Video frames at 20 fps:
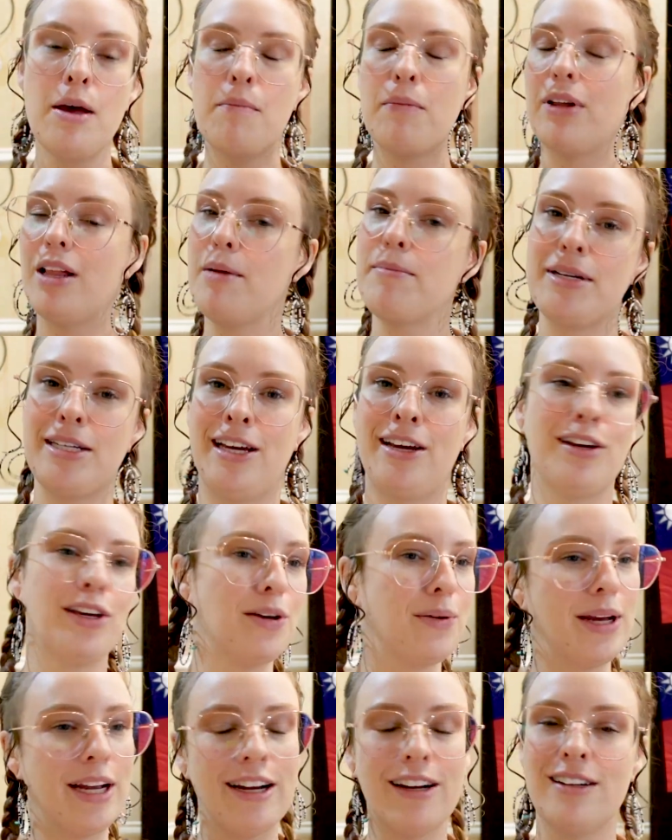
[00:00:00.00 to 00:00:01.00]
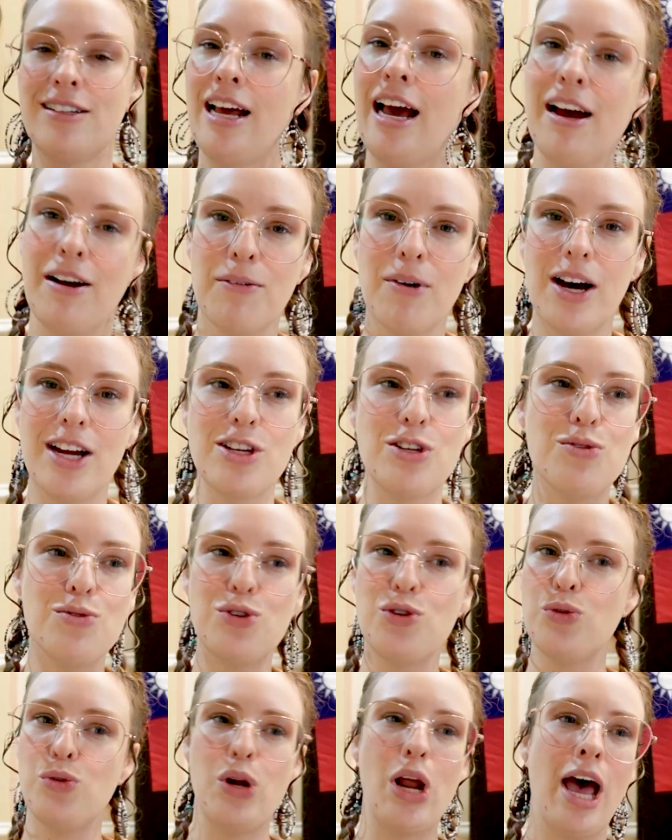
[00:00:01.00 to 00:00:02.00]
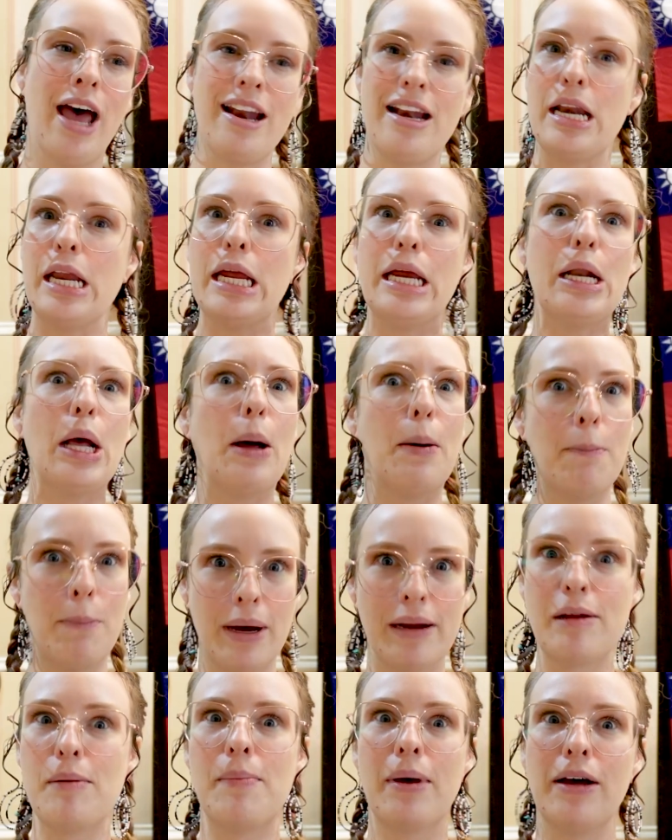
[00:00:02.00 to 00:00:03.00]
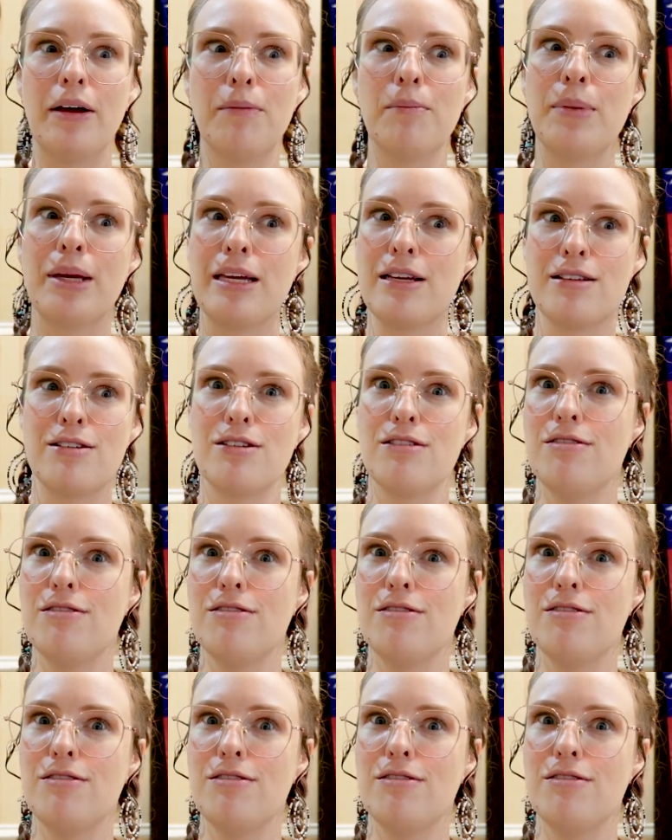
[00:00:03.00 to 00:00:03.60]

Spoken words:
But let me tell you, here in Taiwan, you do not need a money belt because